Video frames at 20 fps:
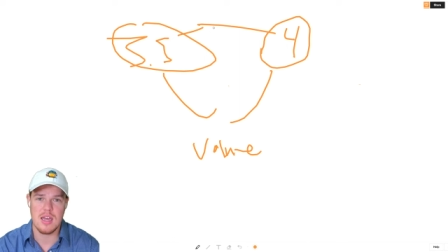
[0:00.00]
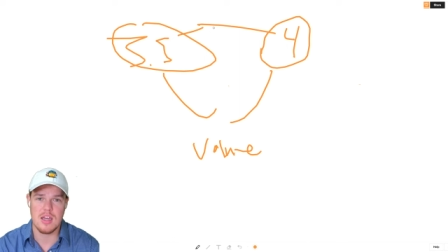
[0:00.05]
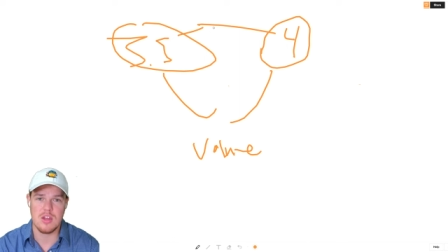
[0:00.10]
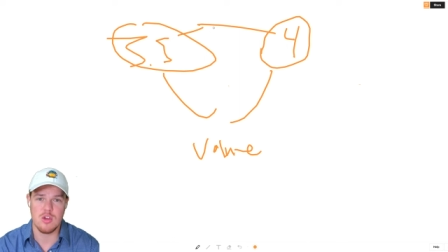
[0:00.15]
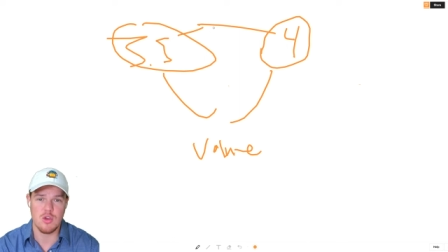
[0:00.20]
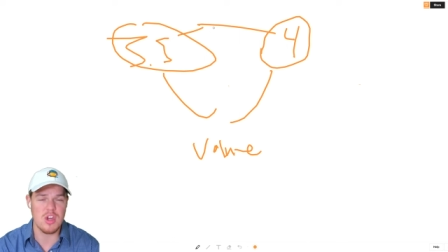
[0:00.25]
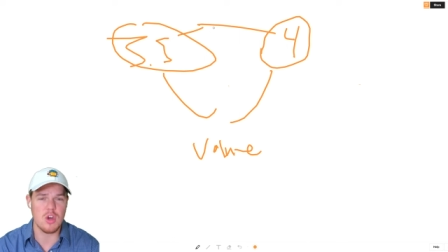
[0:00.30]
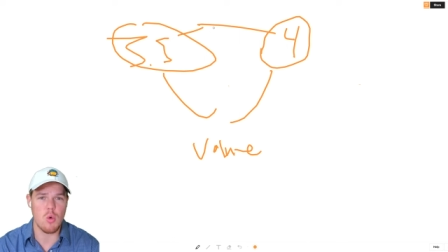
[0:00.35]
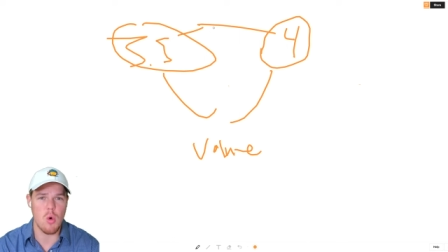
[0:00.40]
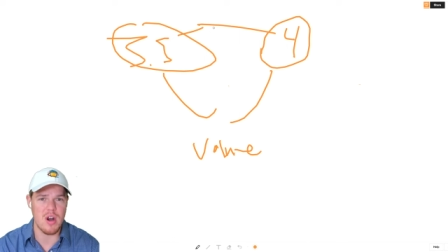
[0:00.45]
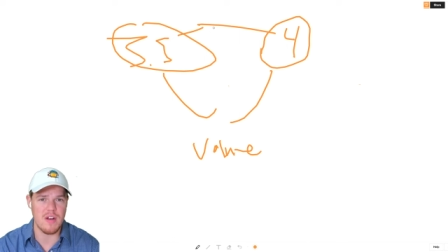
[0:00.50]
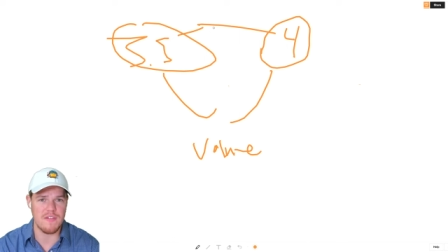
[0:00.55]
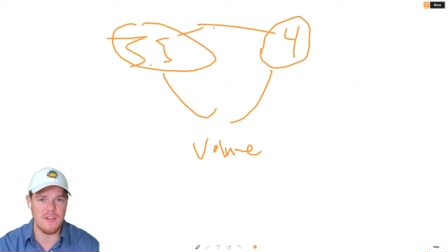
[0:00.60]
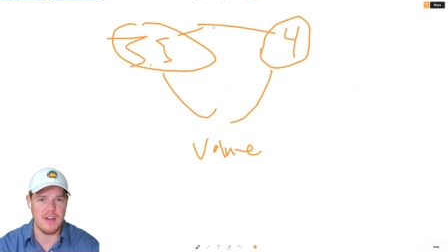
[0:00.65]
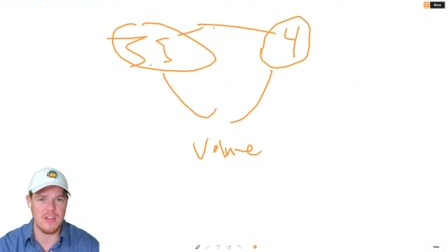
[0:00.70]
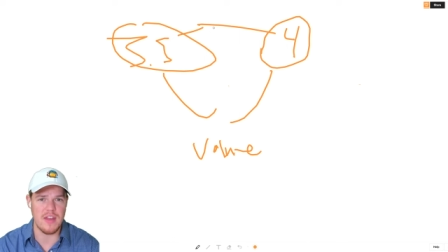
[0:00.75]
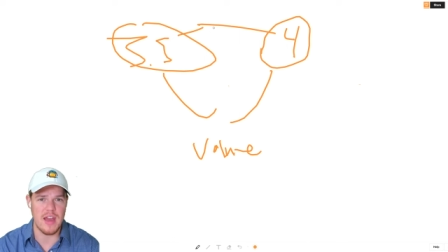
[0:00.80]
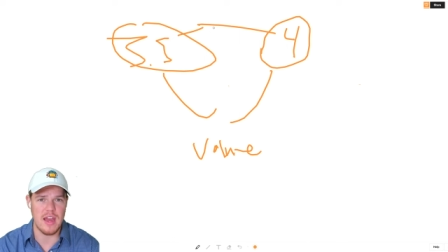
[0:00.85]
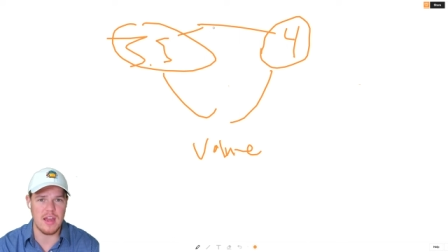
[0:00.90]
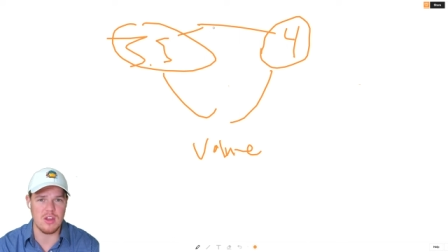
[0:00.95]
you can
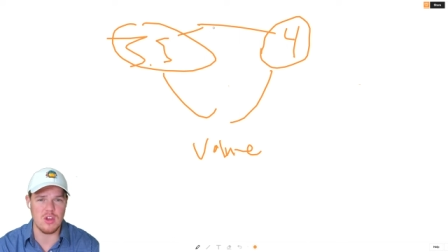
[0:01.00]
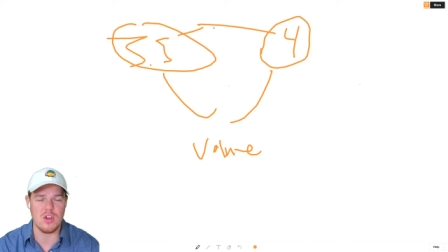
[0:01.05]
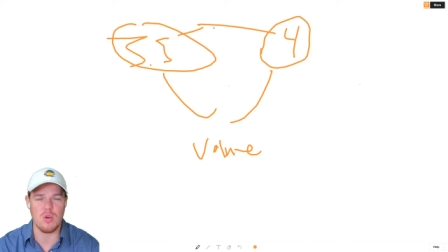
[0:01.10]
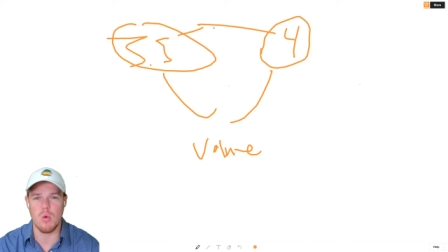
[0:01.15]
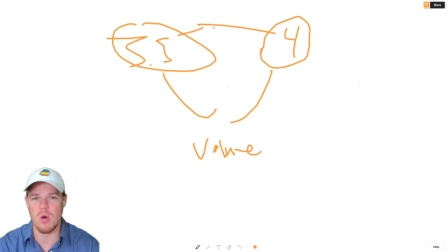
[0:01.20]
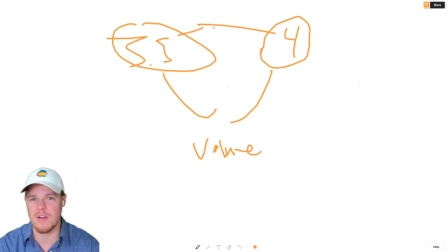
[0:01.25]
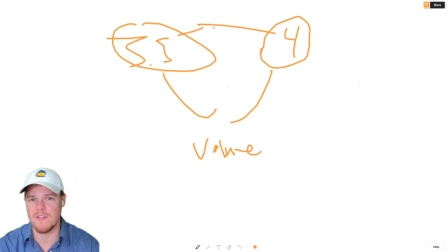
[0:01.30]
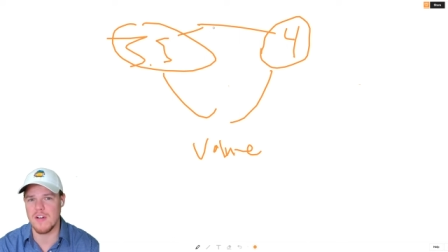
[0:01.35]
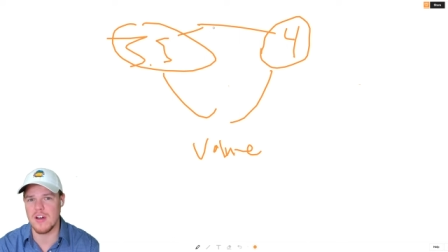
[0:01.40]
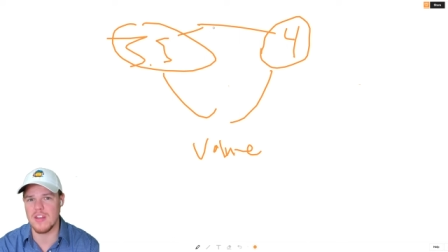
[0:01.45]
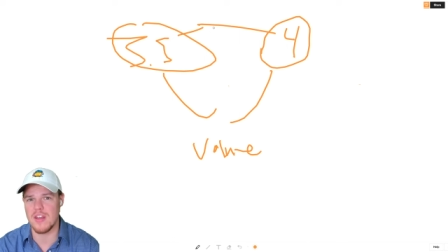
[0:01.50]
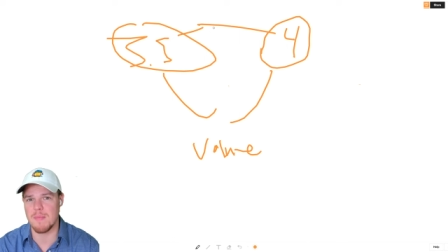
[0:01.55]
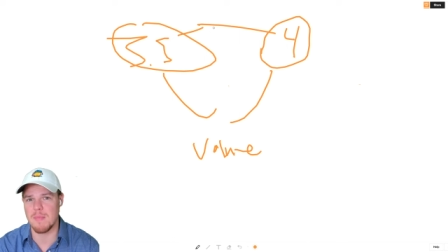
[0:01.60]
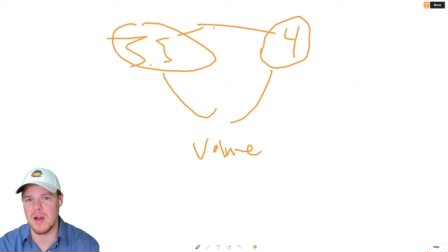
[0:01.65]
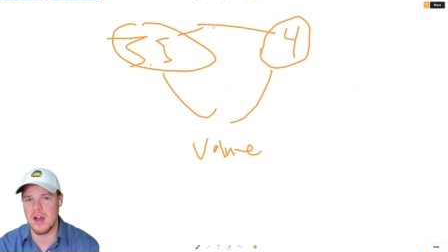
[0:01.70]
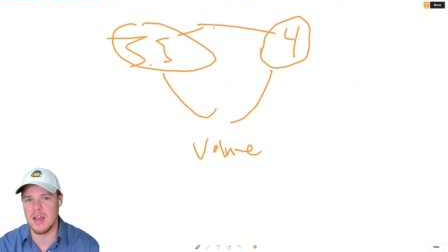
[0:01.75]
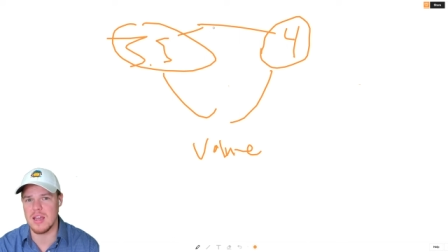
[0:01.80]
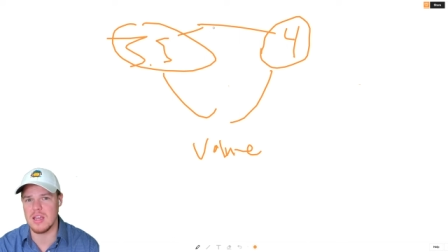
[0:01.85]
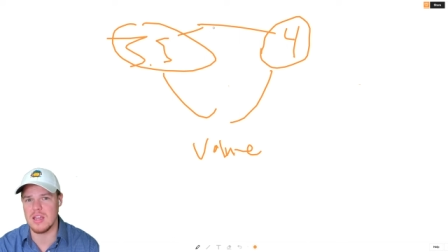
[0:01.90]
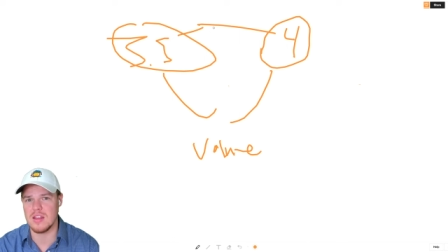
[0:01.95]
quantify that. You can quantify that
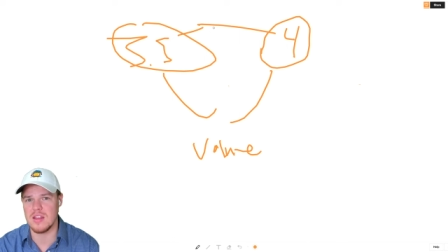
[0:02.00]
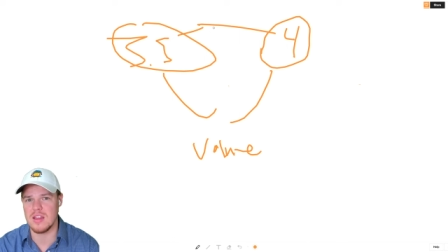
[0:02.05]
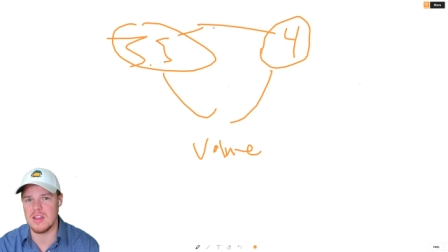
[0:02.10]
by